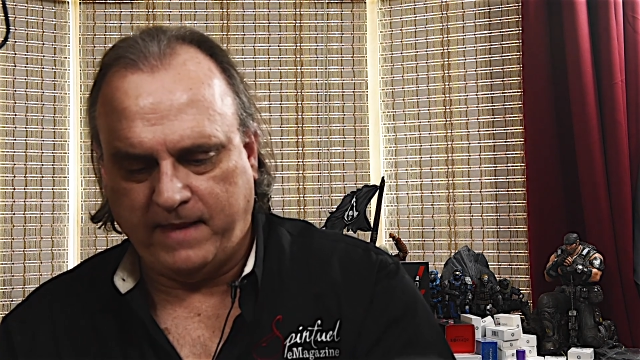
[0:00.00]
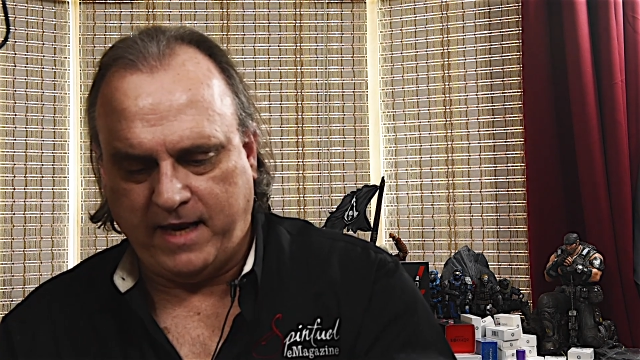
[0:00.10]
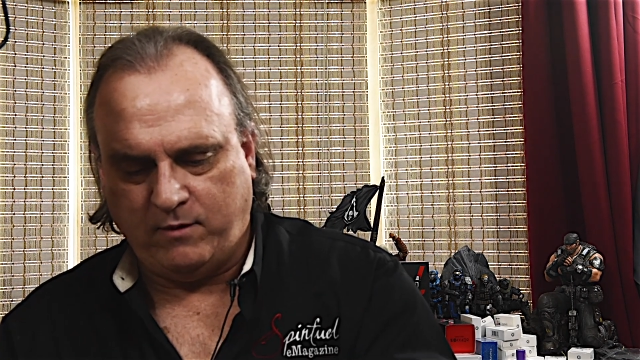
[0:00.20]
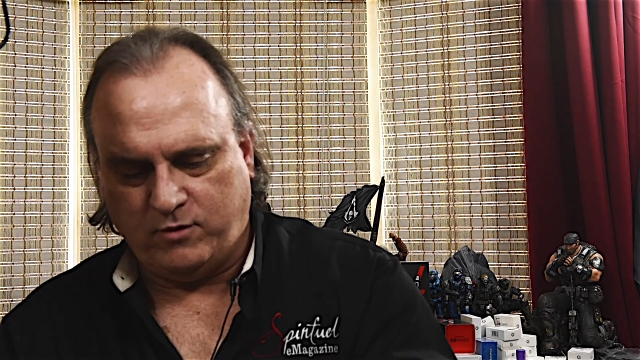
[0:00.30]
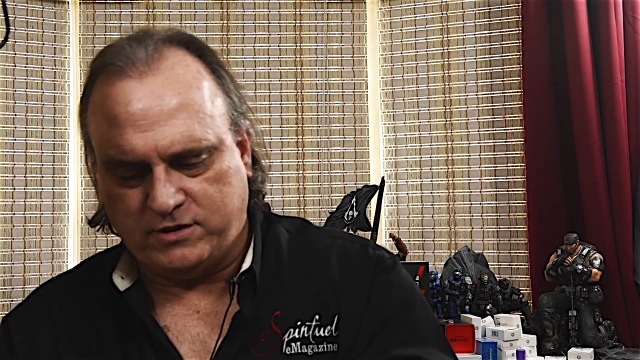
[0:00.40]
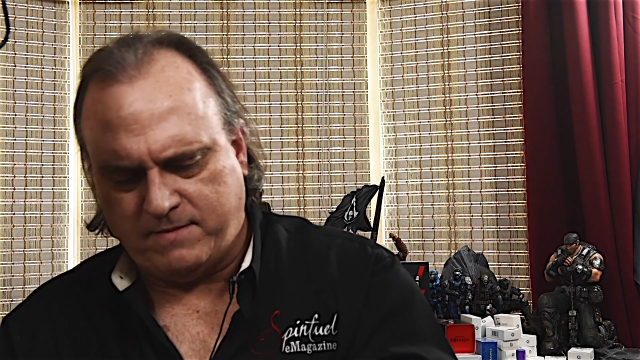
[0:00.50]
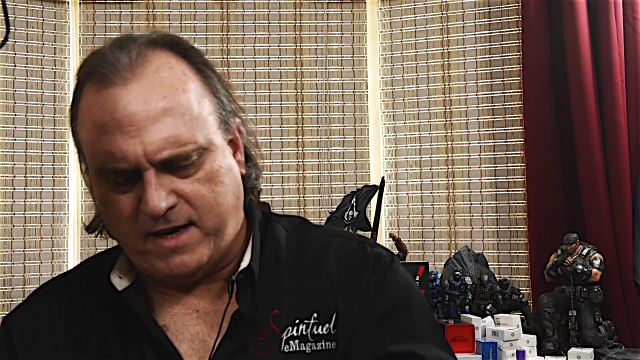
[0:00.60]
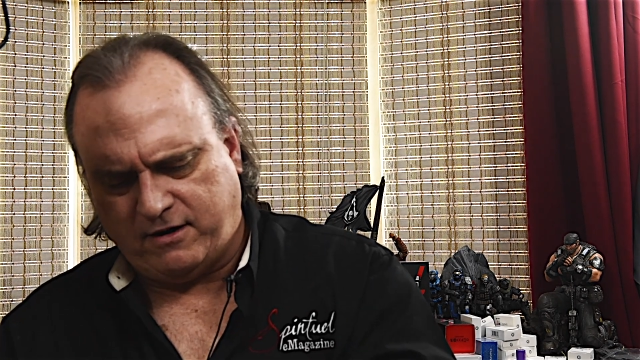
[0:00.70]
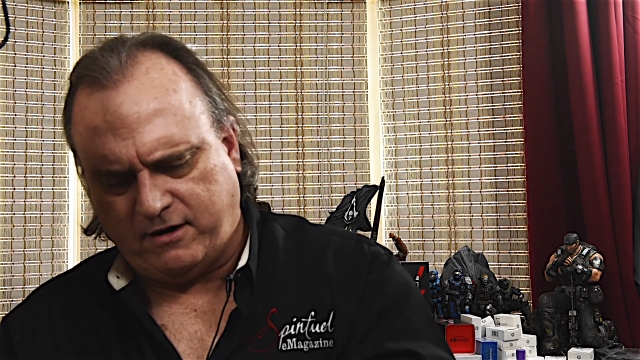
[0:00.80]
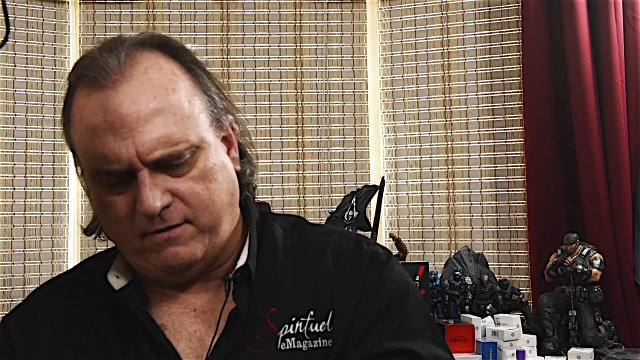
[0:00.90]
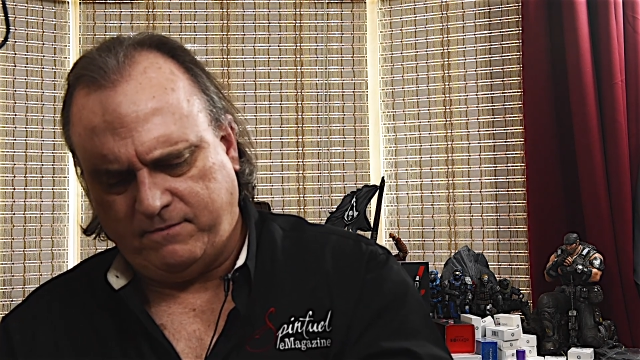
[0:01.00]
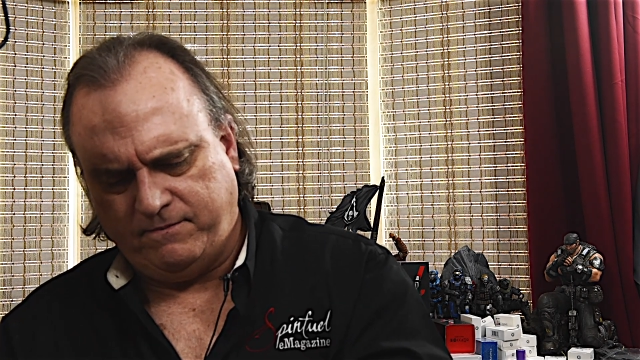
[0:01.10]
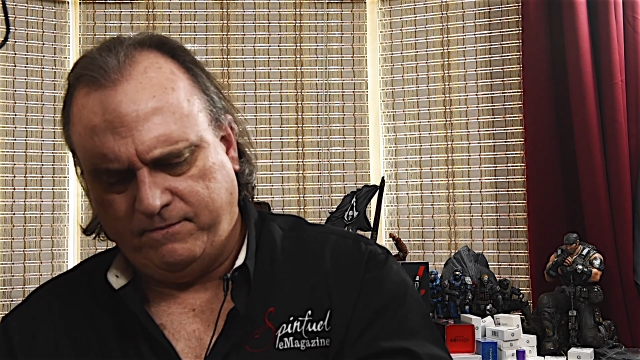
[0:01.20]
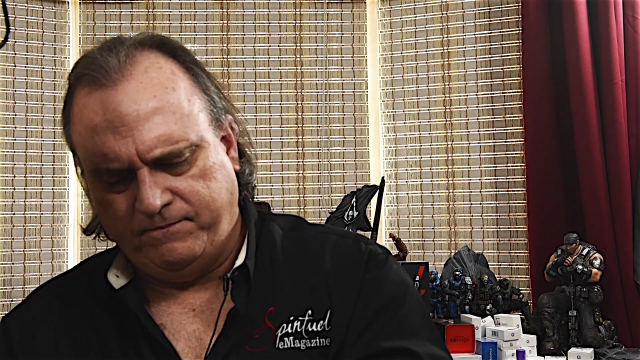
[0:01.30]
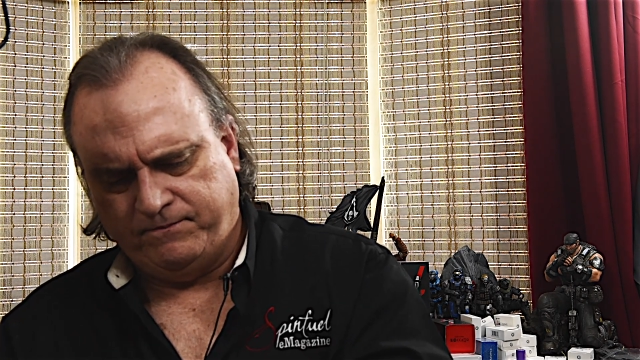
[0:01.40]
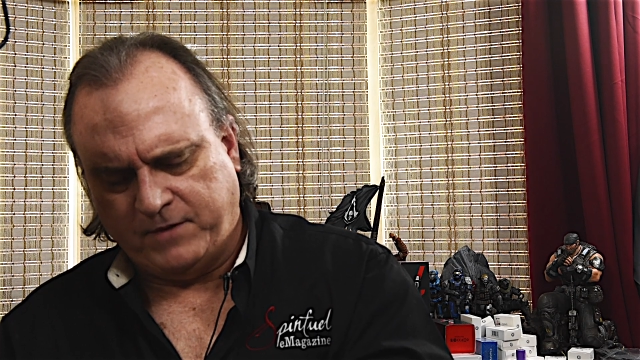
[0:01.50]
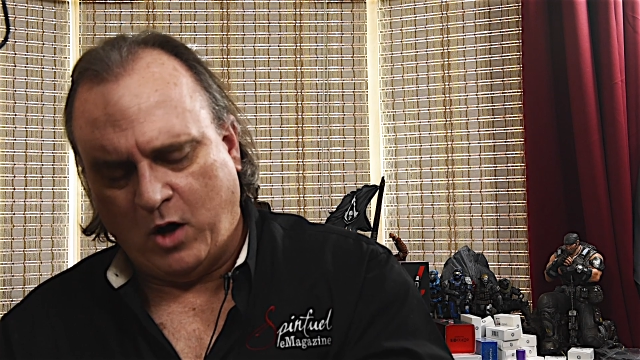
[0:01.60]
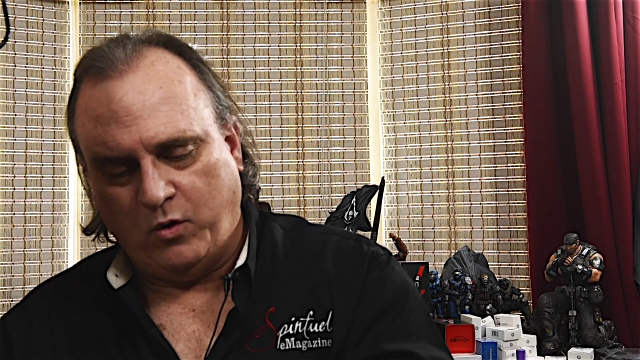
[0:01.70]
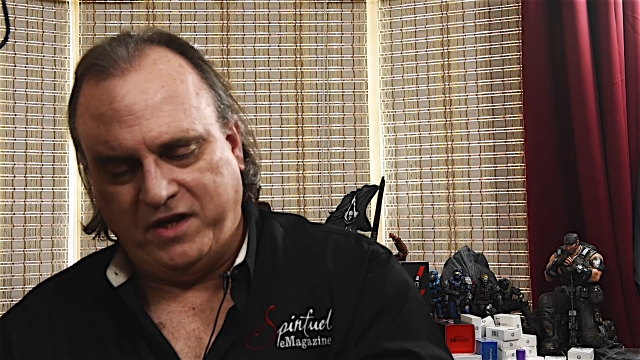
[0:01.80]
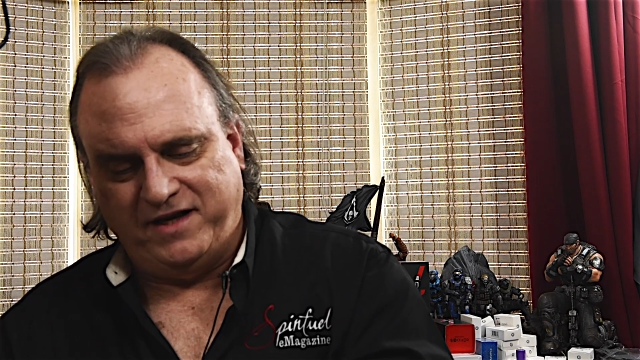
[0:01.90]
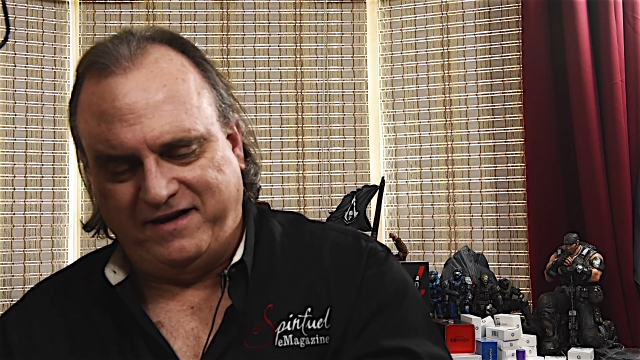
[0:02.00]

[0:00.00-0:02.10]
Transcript: Hey, what's the matter here? Oh,